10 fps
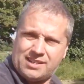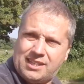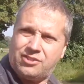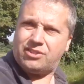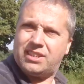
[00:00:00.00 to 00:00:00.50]

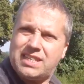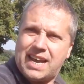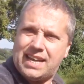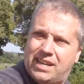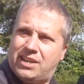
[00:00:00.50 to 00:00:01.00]
nicely through the
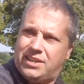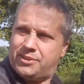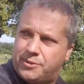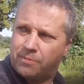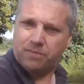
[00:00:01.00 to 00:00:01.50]
day
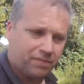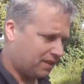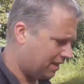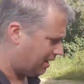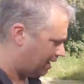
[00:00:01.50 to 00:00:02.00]

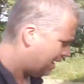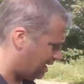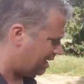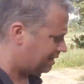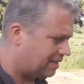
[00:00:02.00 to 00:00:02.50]

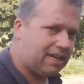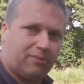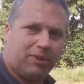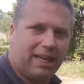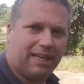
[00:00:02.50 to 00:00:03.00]
and um,